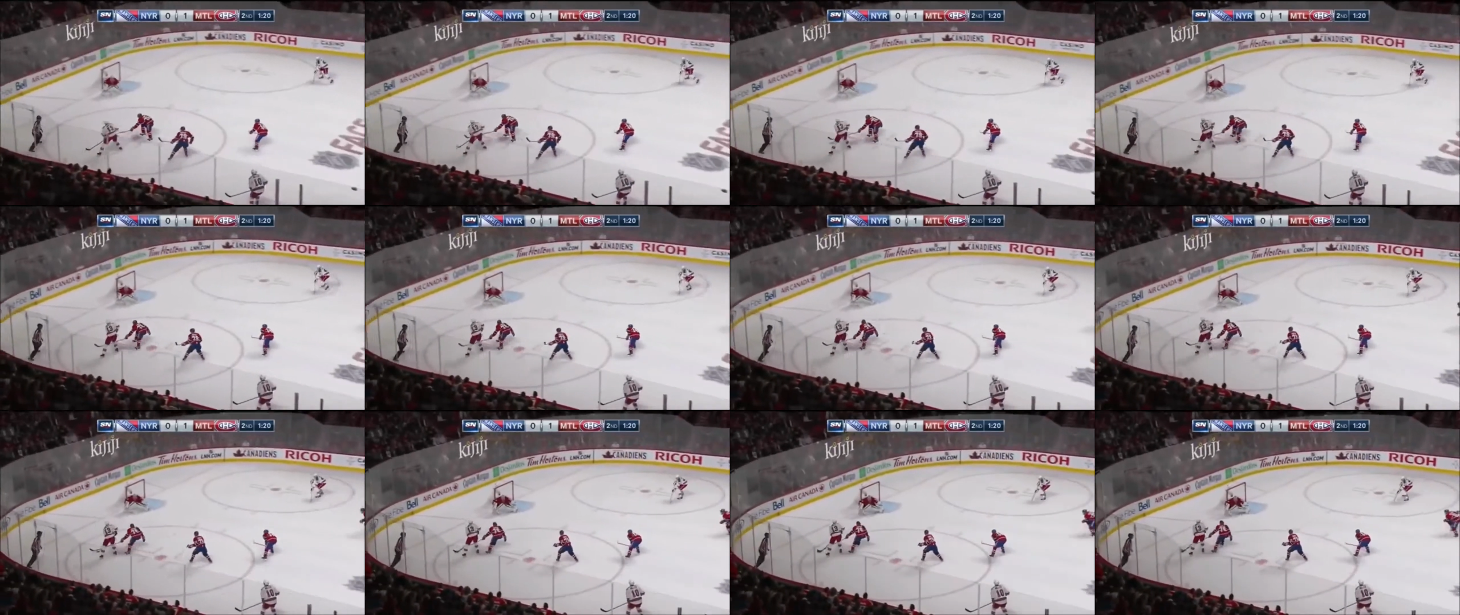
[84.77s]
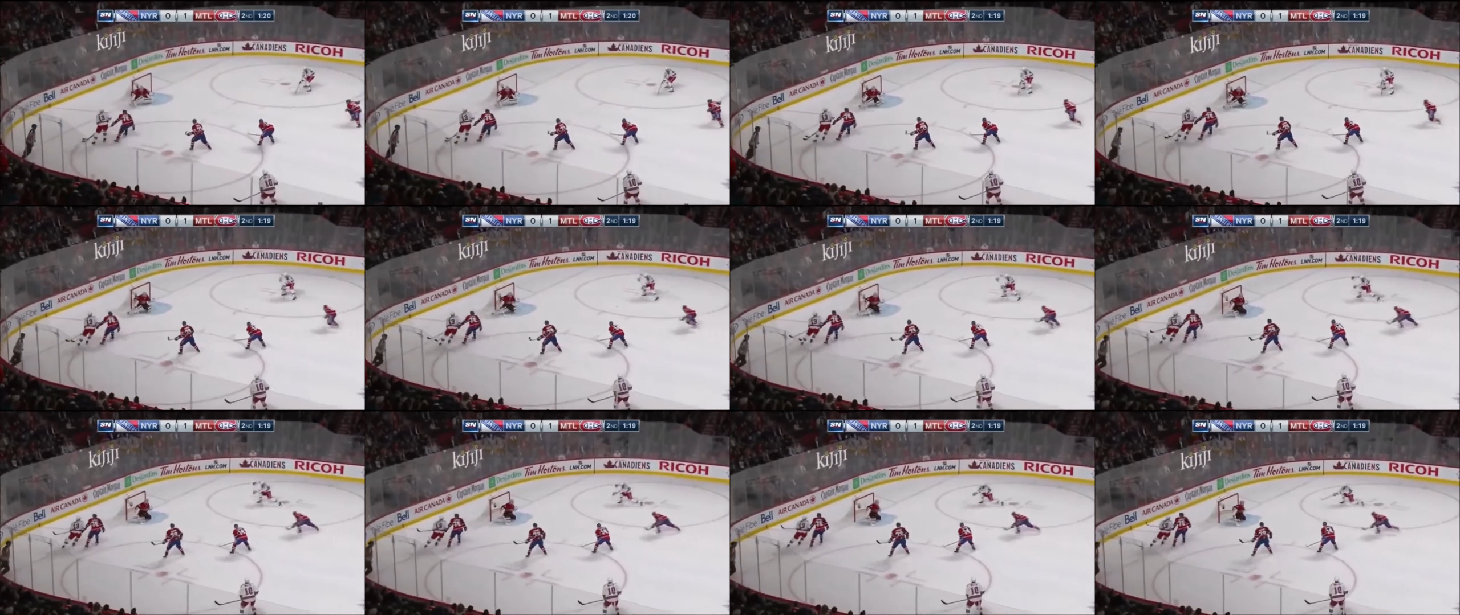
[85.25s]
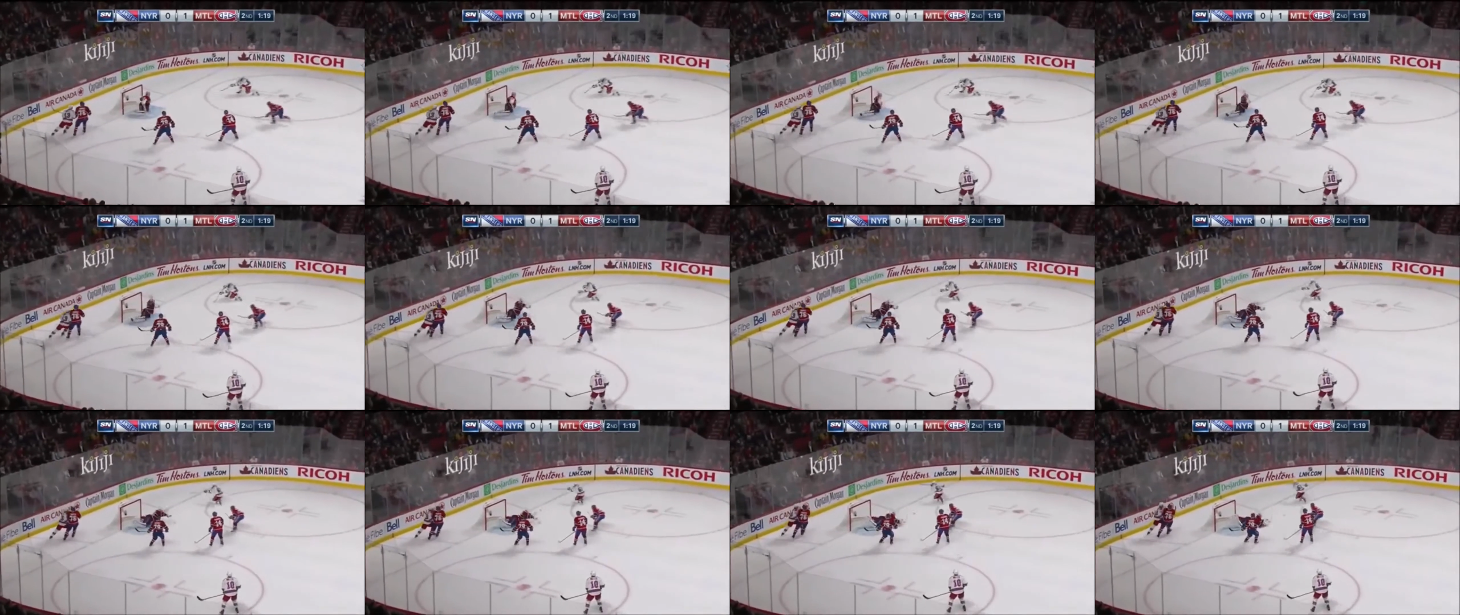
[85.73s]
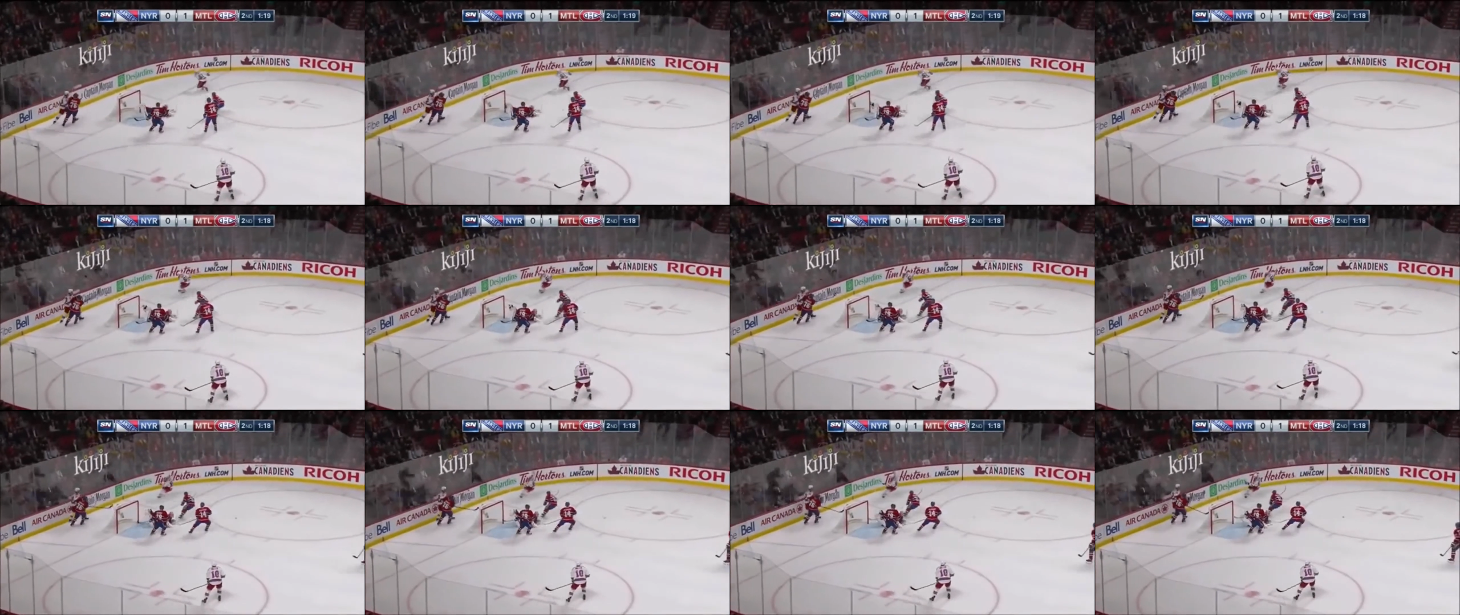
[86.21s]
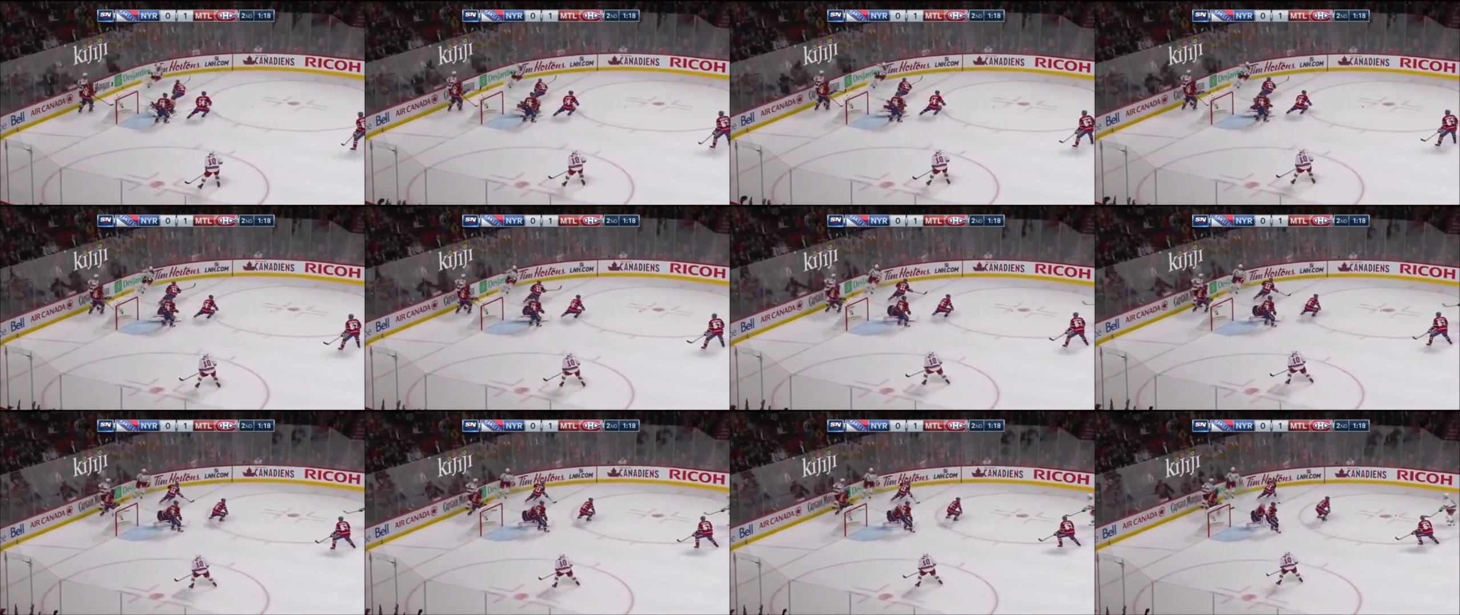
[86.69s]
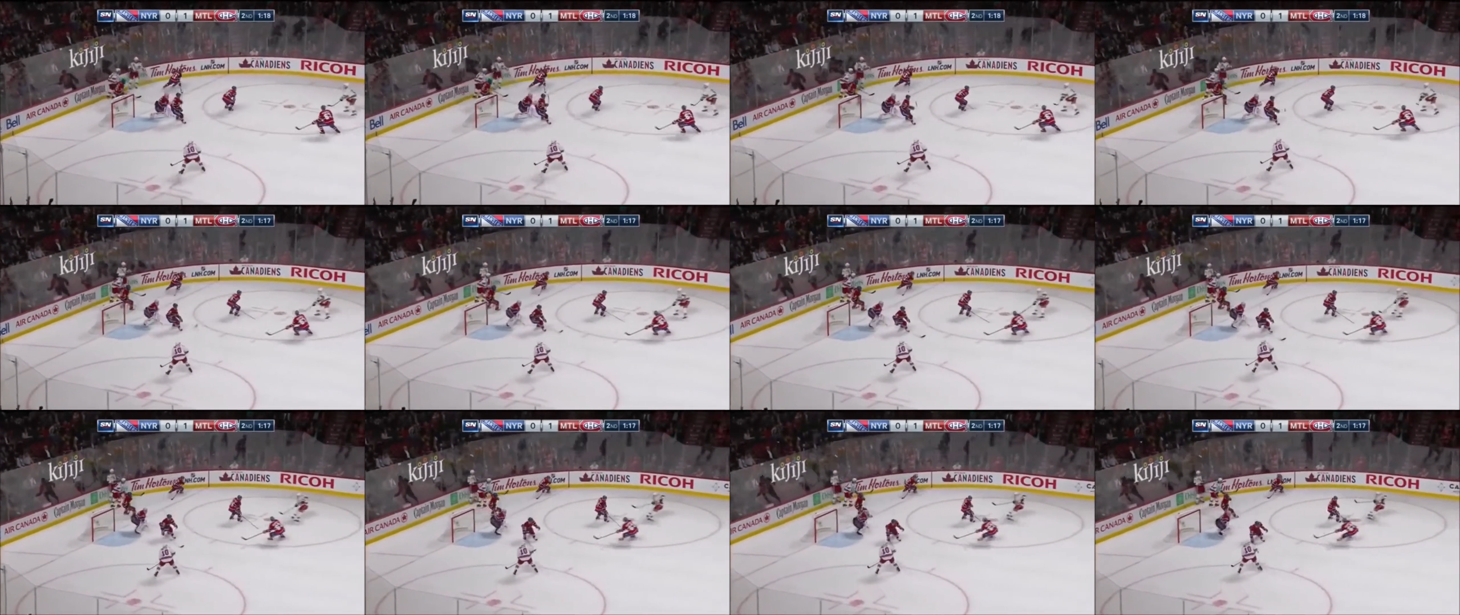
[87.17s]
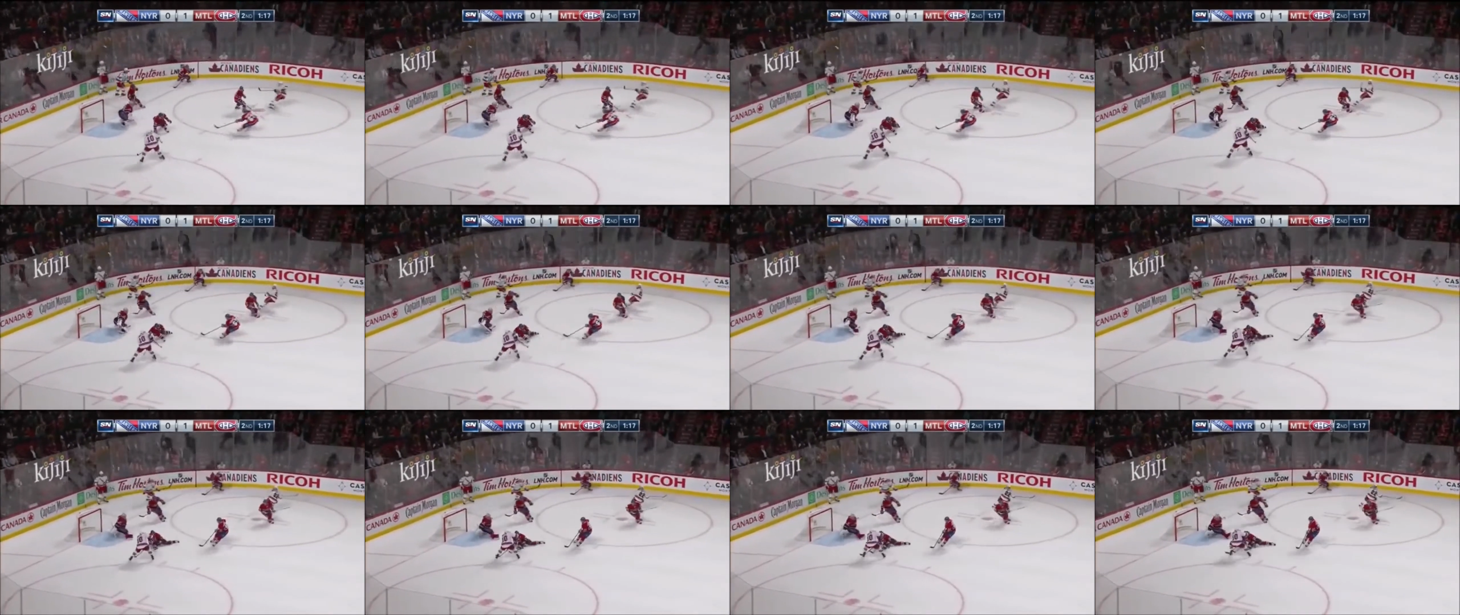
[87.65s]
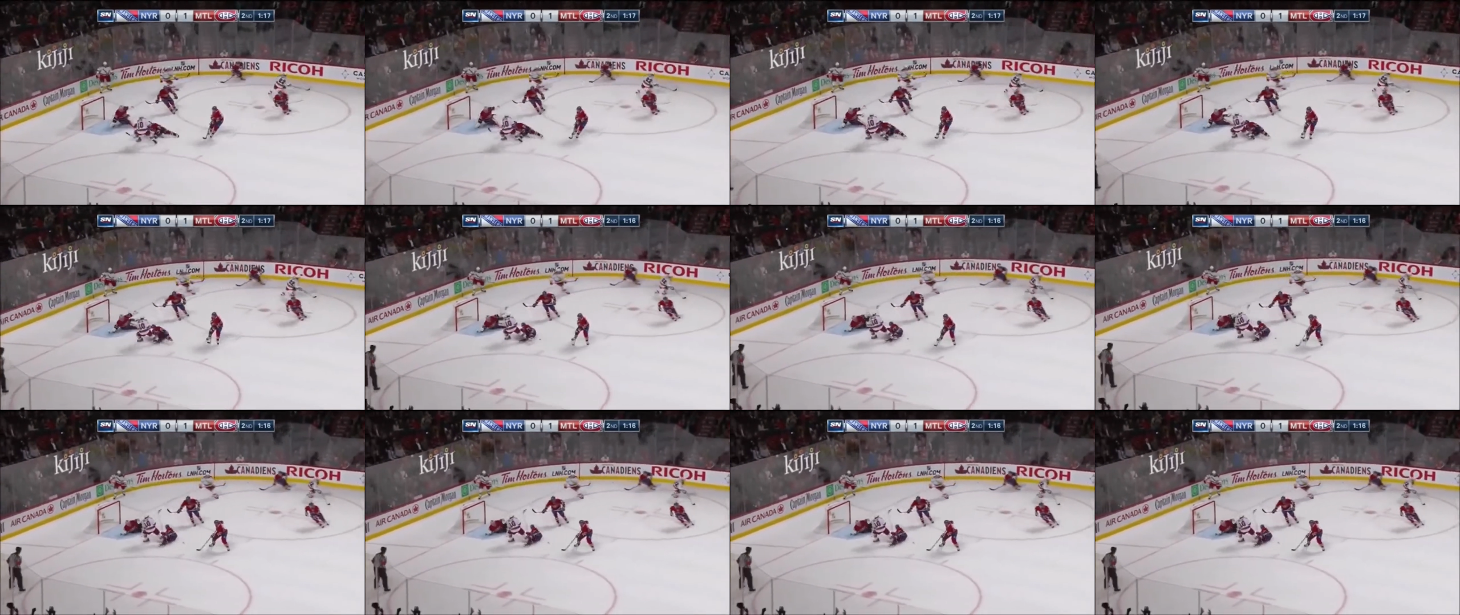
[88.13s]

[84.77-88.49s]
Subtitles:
No face is visible, so there are no lips to read.